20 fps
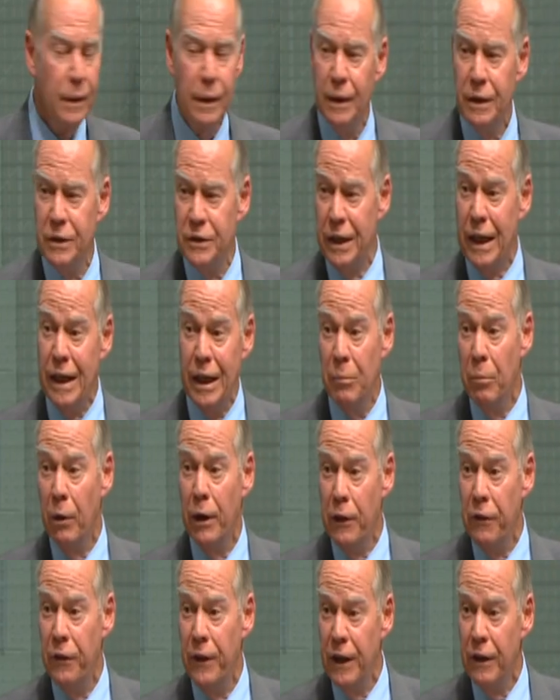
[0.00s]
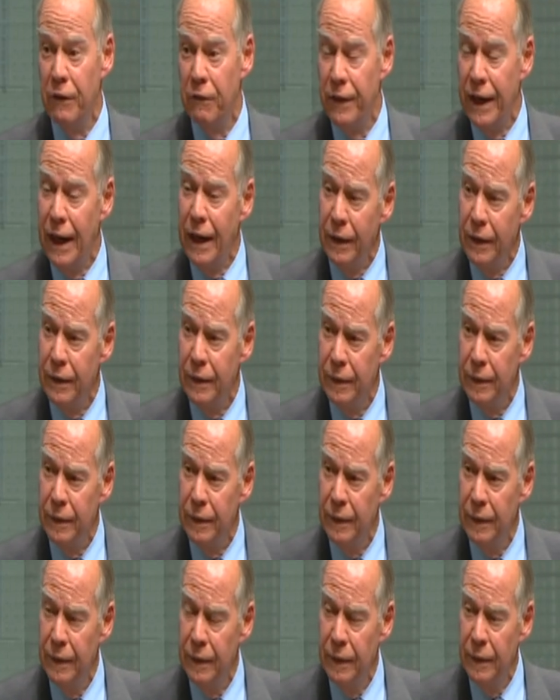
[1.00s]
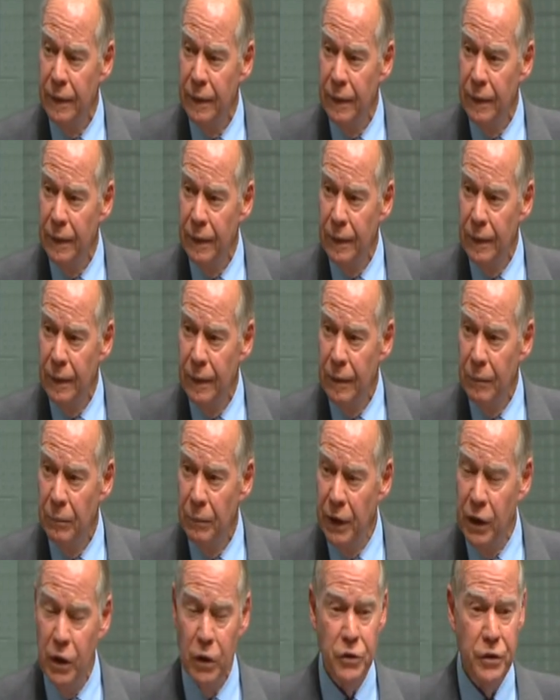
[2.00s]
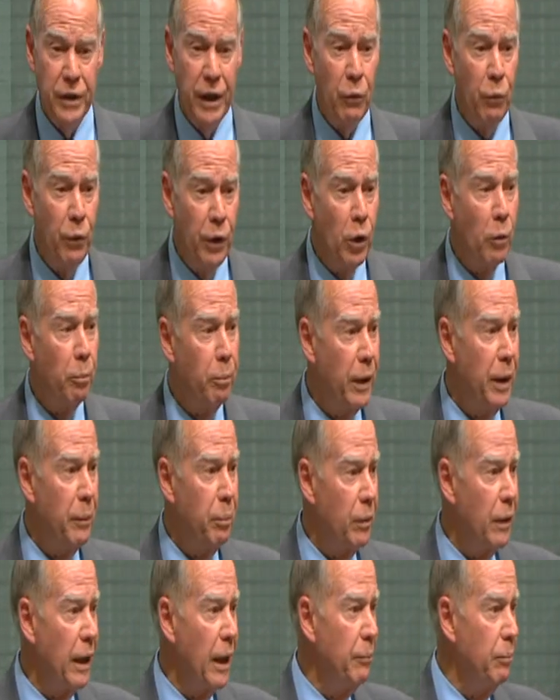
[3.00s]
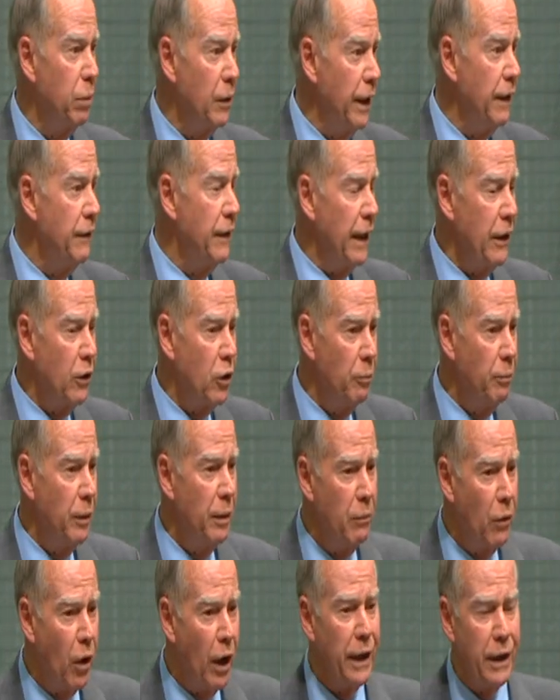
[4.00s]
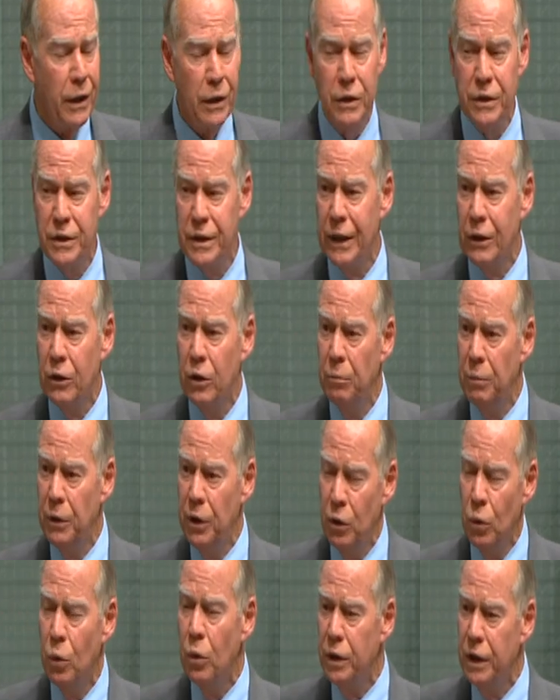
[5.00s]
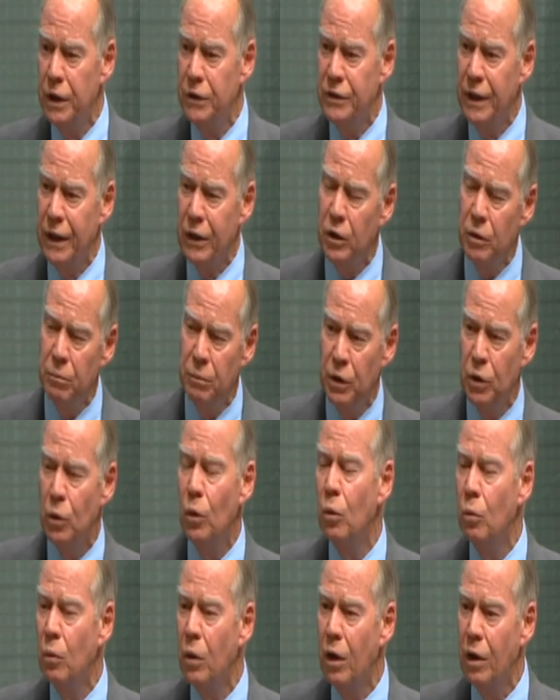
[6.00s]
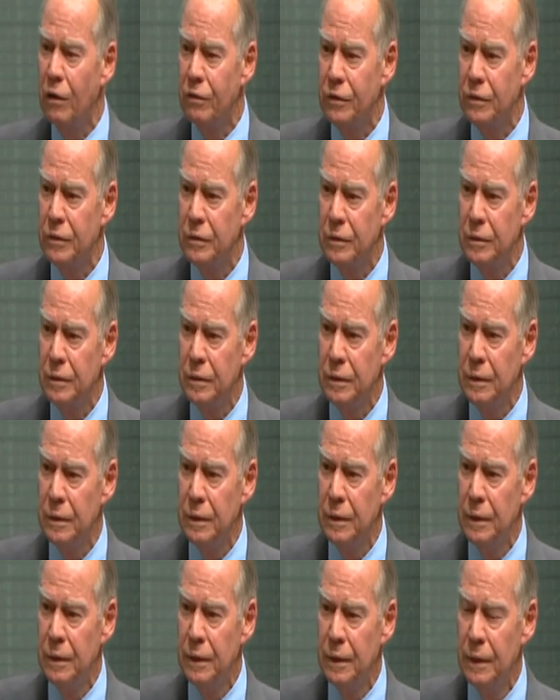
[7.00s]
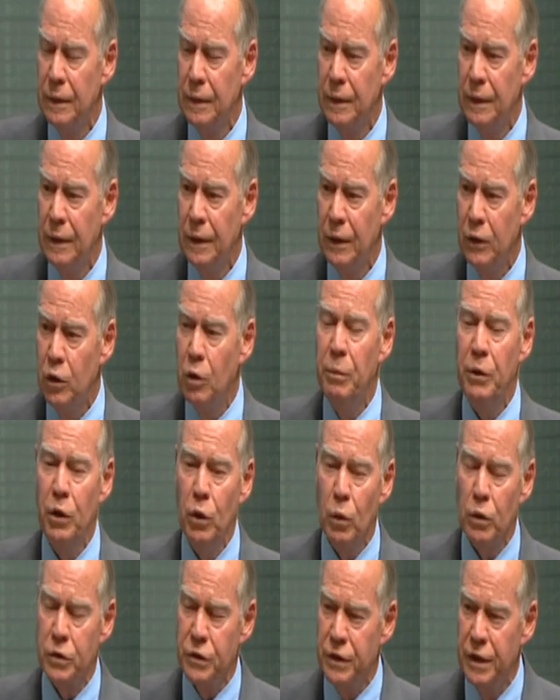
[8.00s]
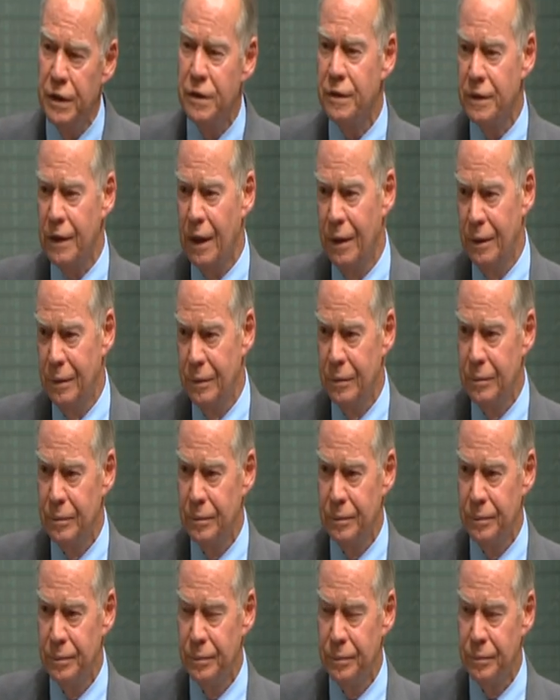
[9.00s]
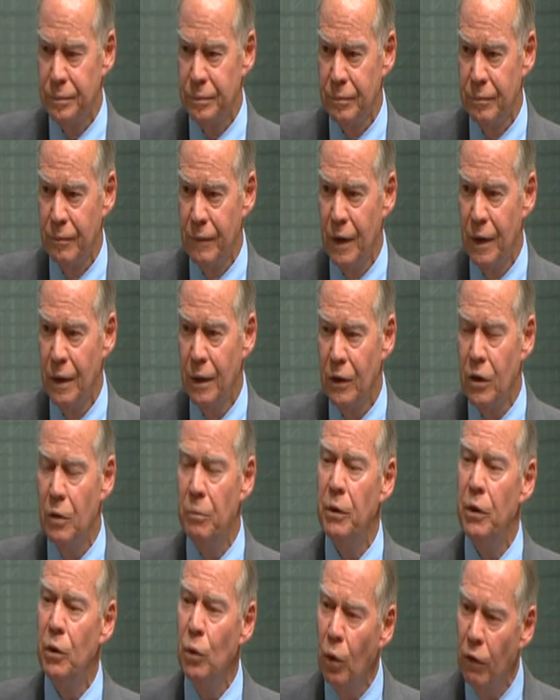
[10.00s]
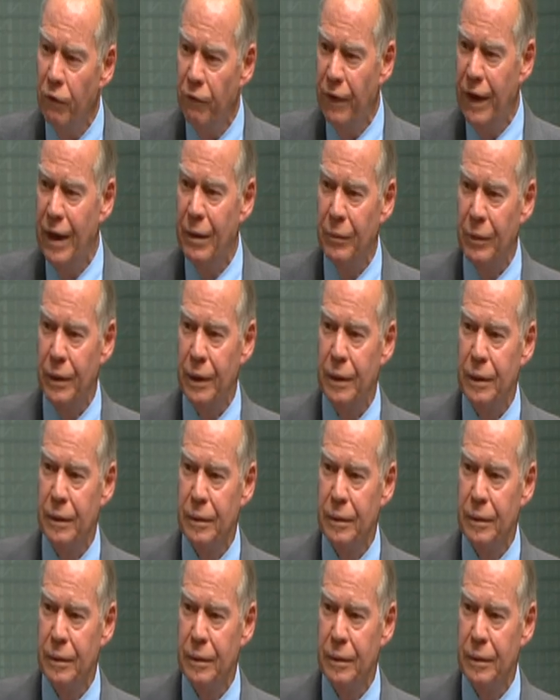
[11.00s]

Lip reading: Does anybody think of that? Because they're real people, they bleed. They could be my kids, they could be your kids, that could be your wife. Could be your sister. Could be your family.